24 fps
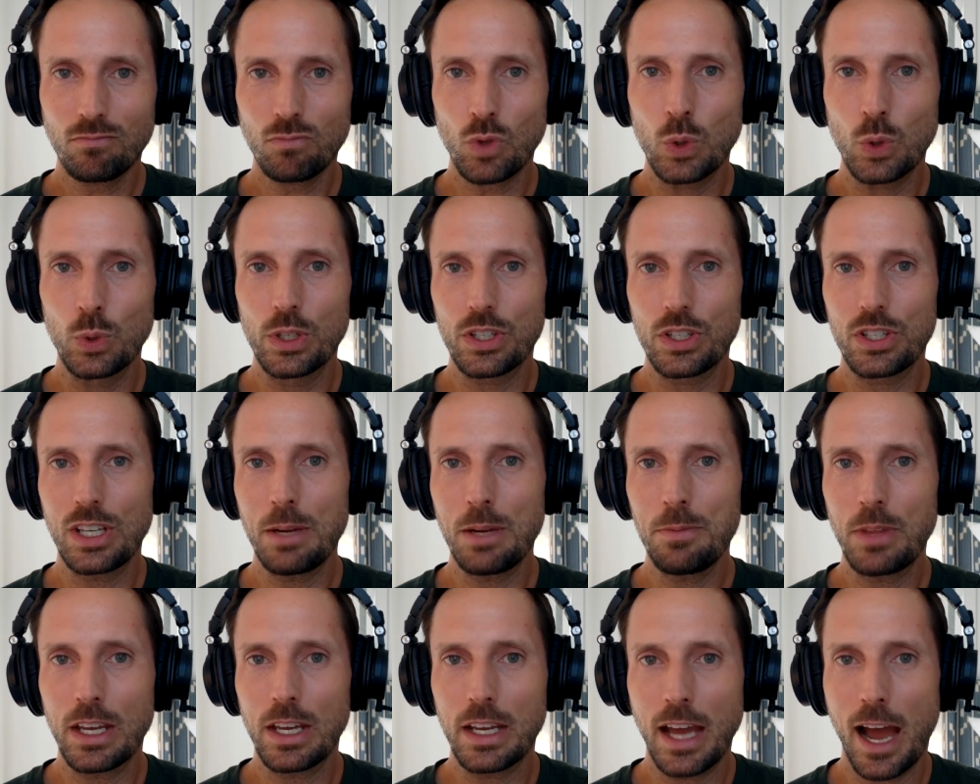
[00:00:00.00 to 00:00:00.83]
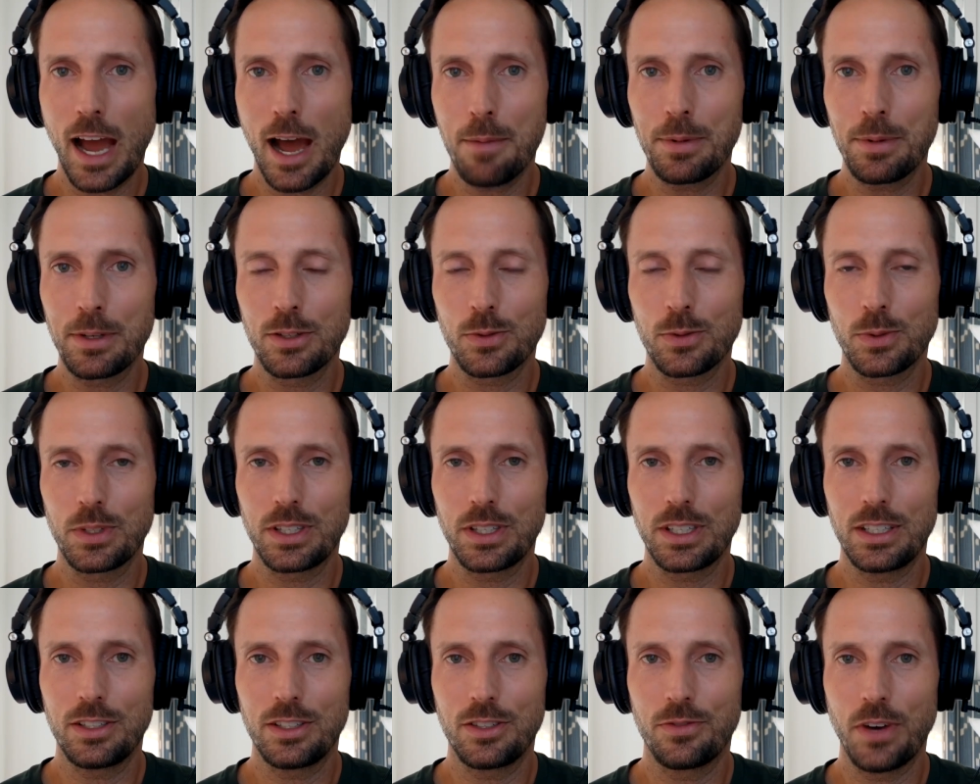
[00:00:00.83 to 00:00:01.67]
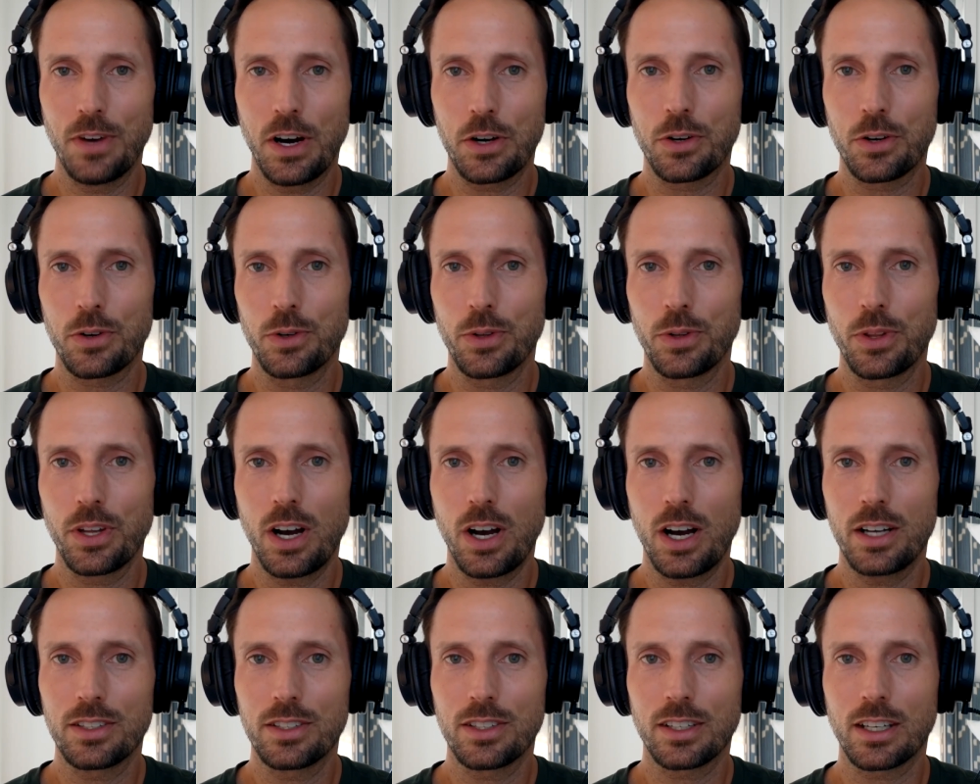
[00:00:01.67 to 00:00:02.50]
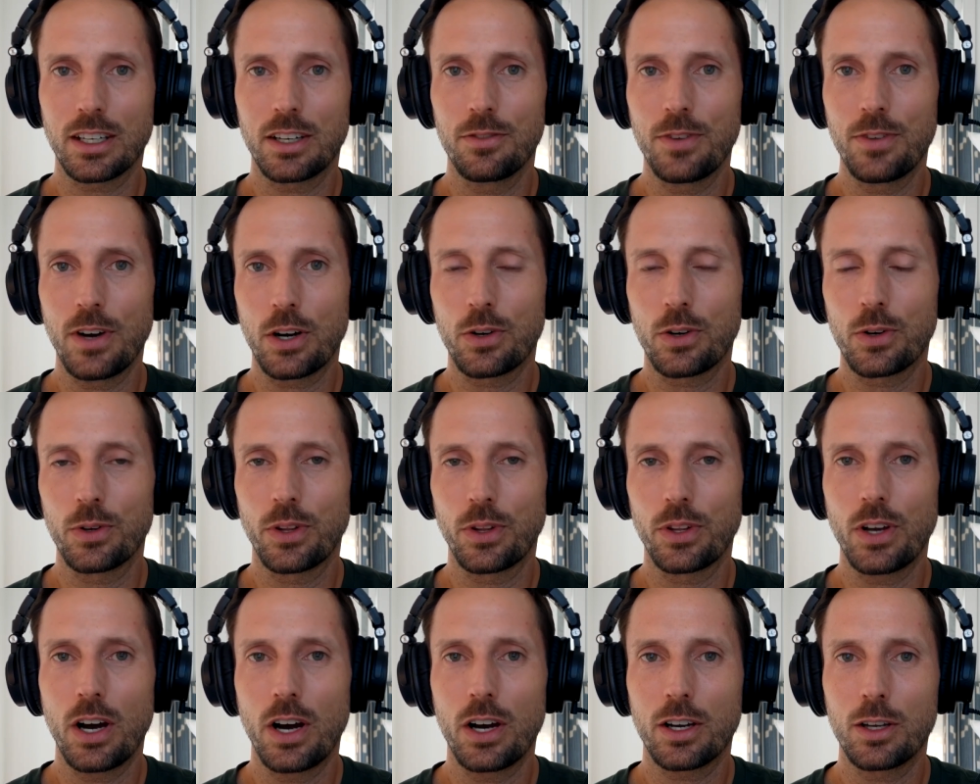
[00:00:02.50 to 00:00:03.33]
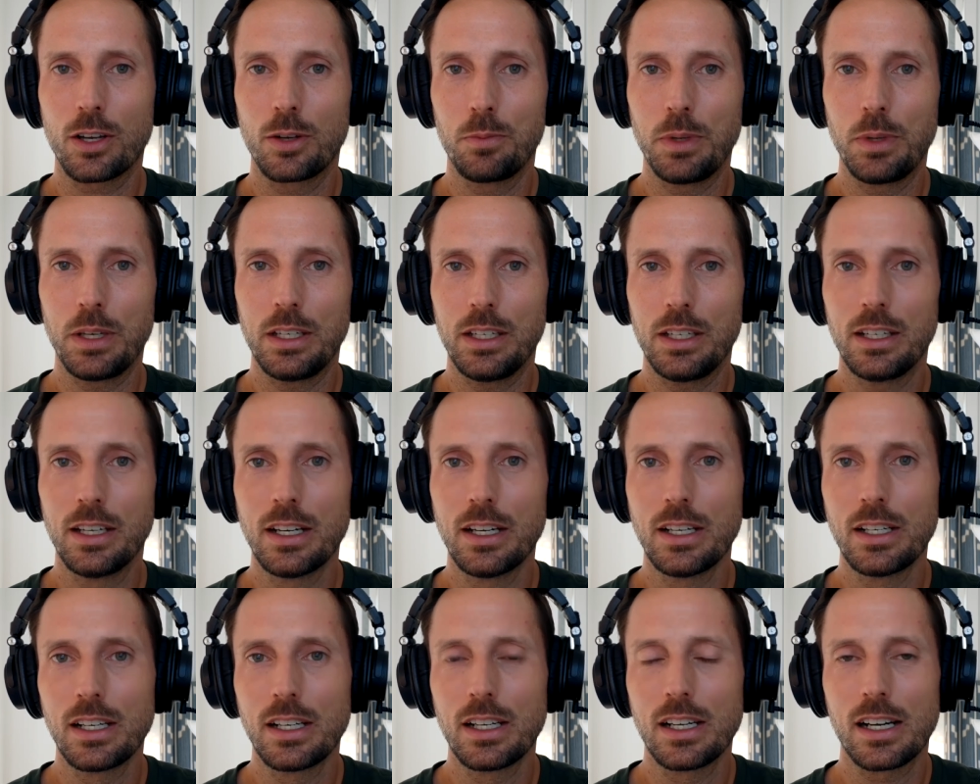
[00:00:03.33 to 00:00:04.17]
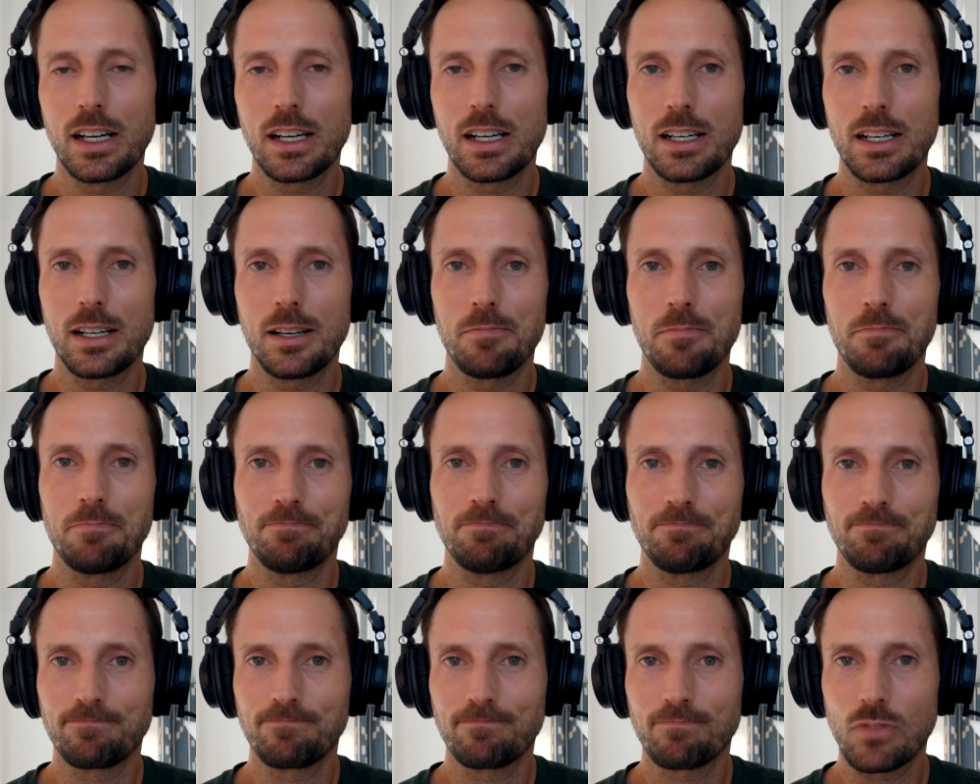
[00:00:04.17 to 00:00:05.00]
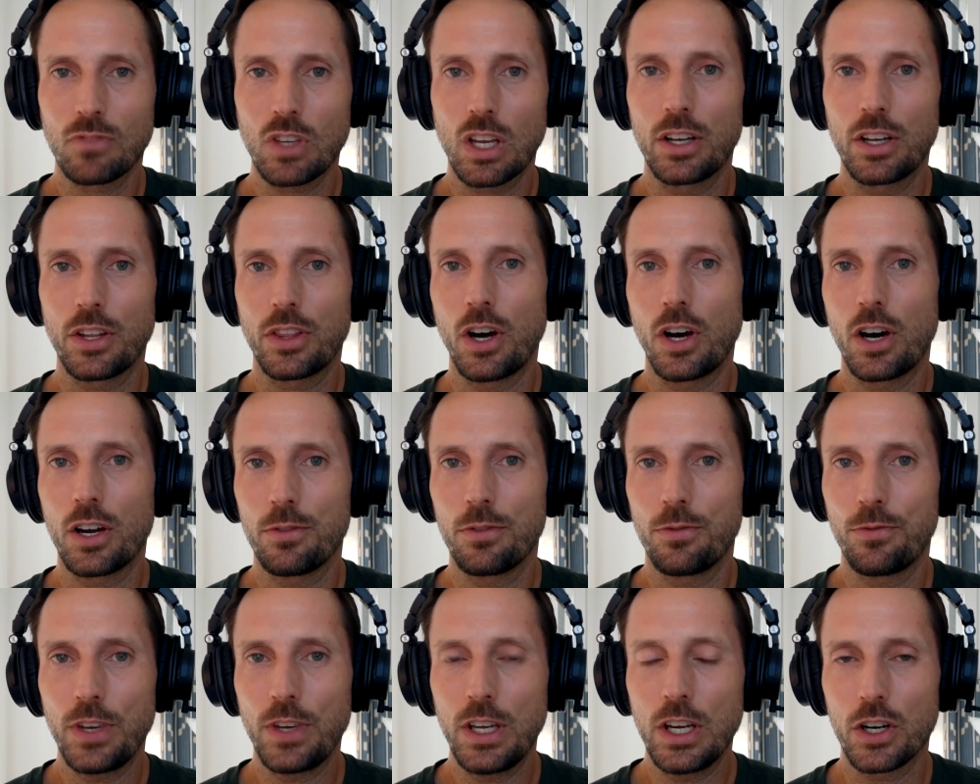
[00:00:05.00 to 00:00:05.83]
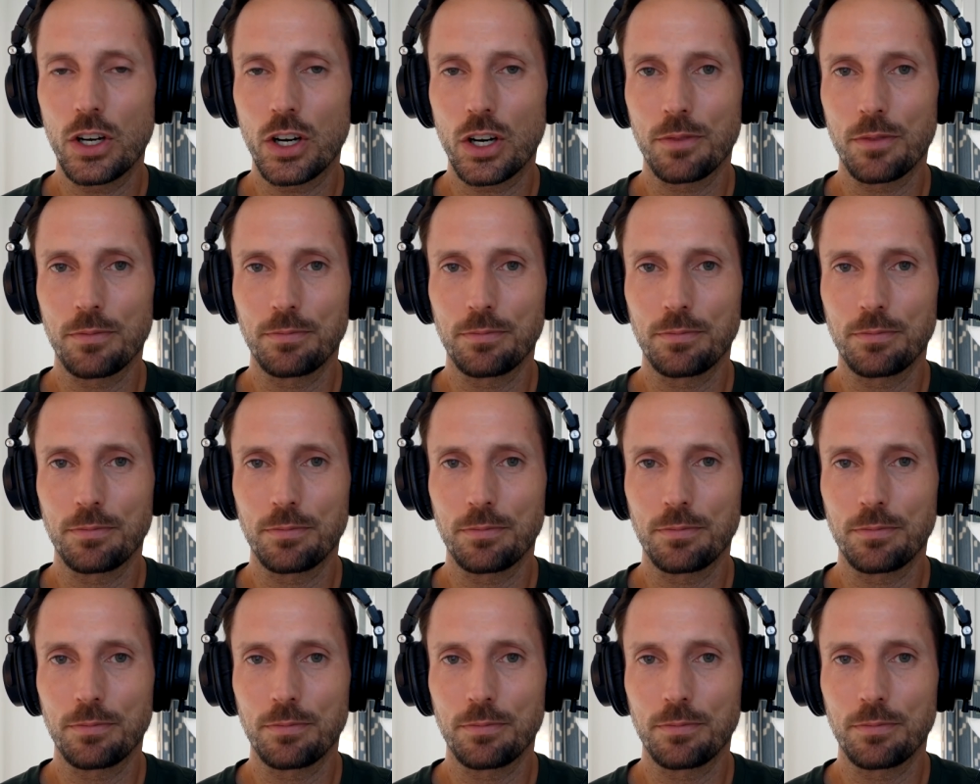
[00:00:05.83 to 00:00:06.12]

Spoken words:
Well, the same thing happens with these Velcro thoughts. Like a Velcro thought could be a thought of fear,